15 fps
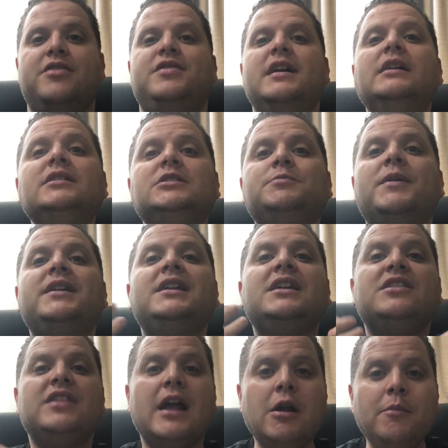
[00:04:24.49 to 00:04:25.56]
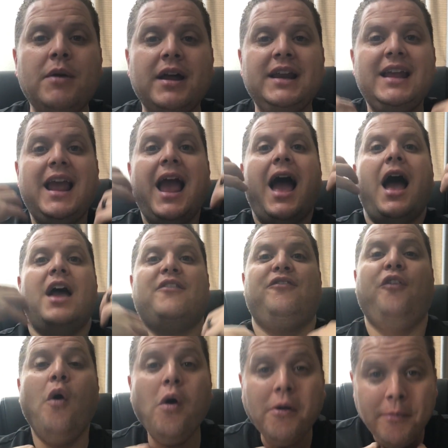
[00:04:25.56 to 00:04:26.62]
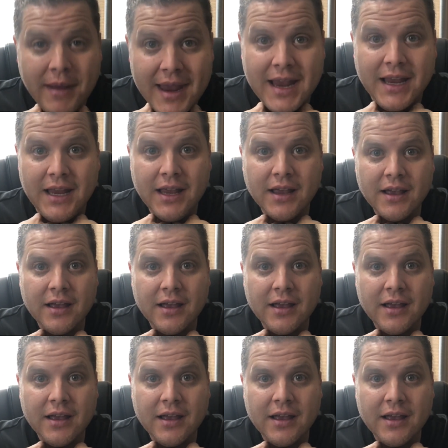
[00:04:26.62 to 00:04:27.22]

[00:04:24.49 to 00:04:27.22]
they're spending their money for me